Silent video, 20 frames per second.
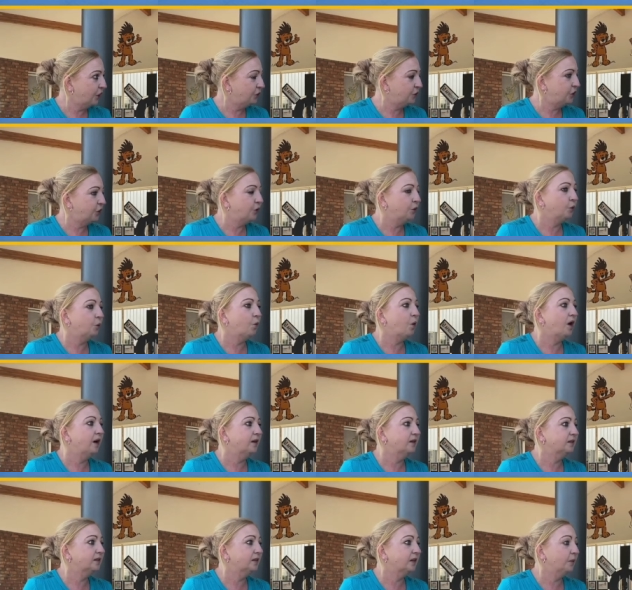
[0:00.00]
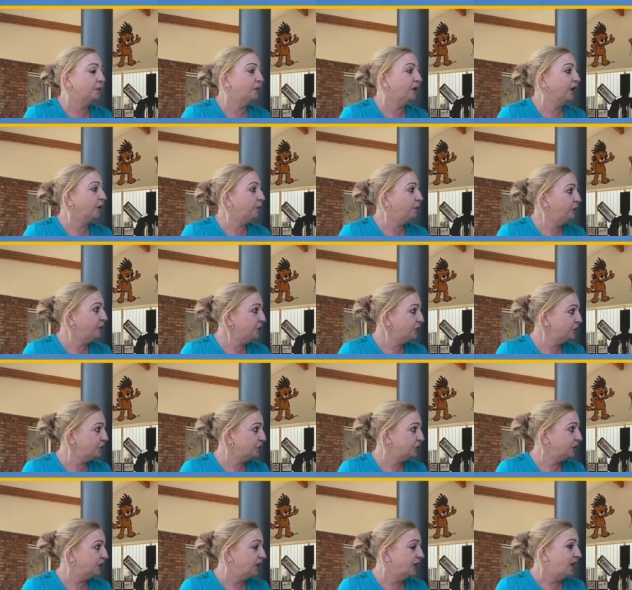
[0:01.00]
I showed you was a big
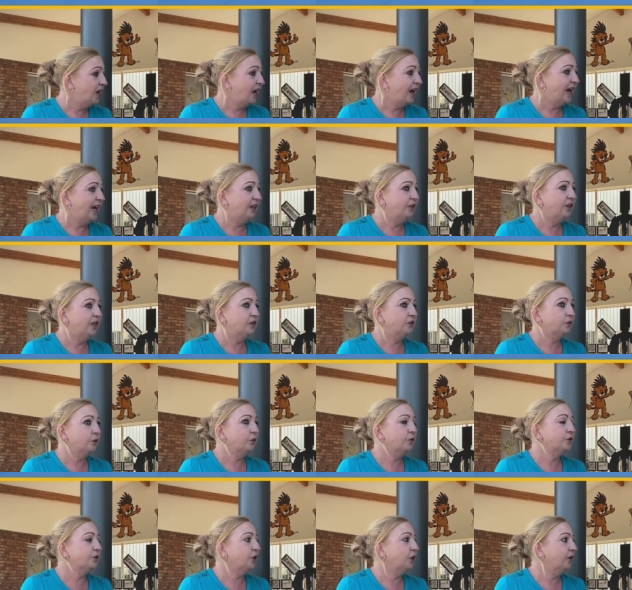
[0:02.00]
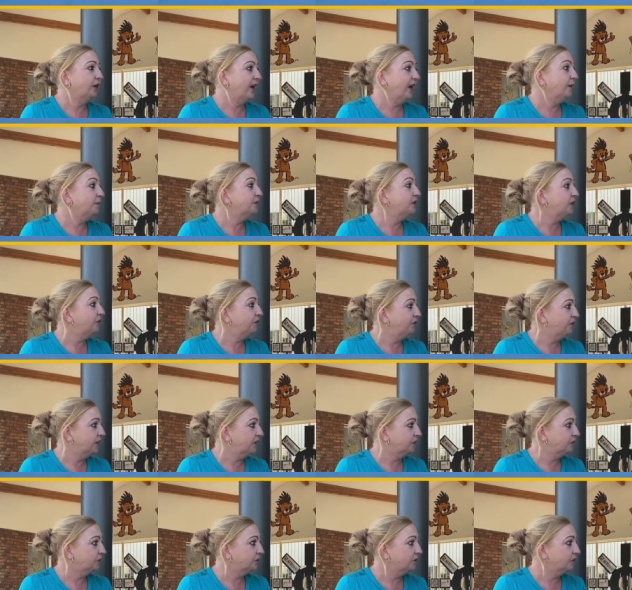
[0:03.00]
bush and there's also an empty
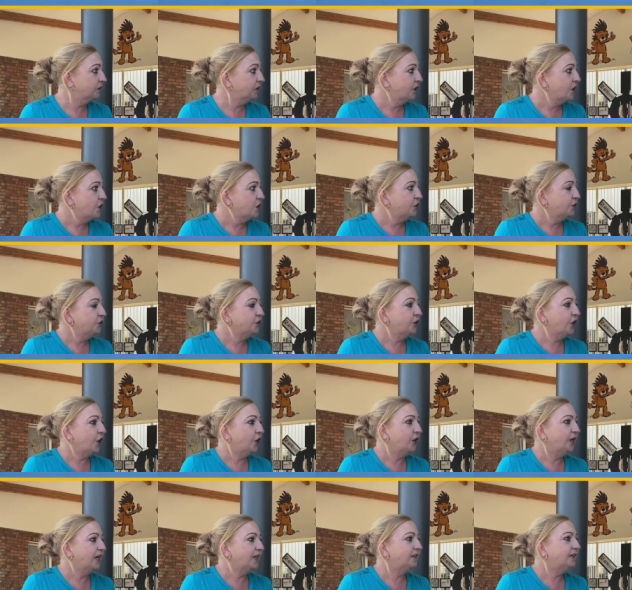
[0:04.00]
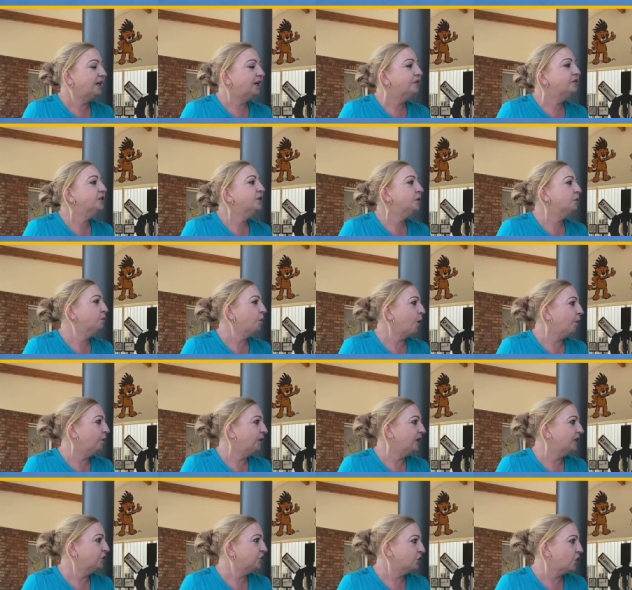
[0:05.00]
field. So it gives the
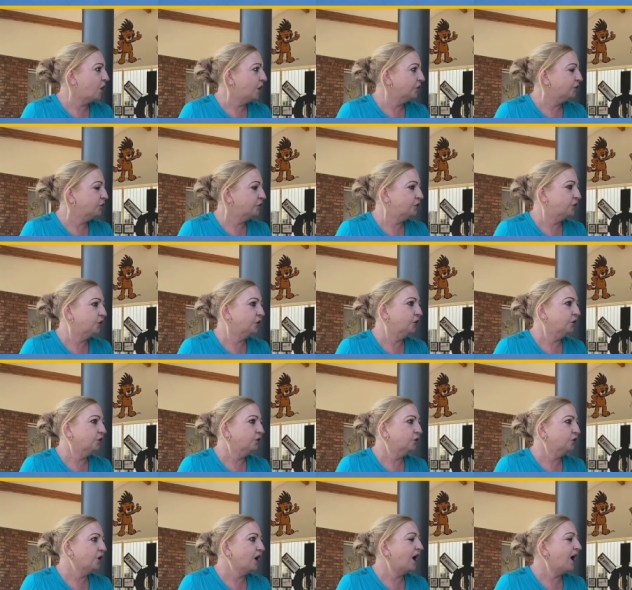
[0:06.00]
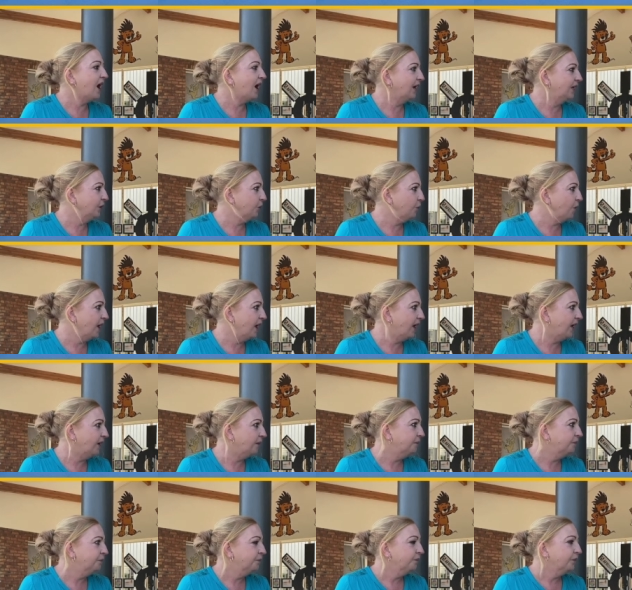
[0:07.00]
mommy a chance to, to hide
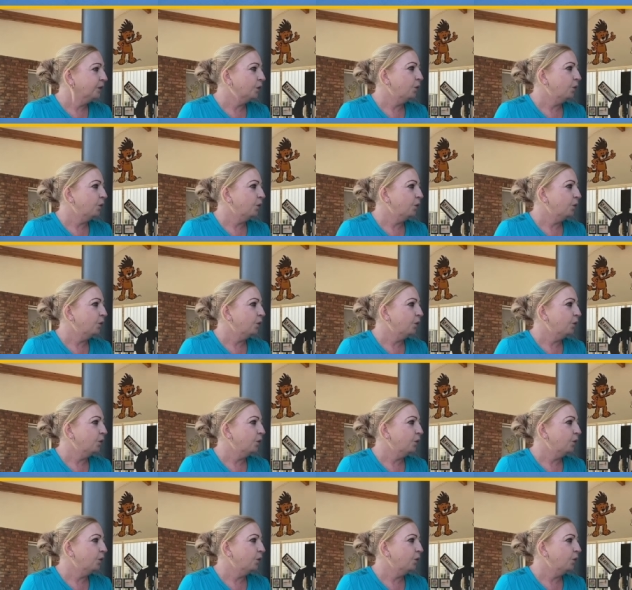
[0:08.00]
away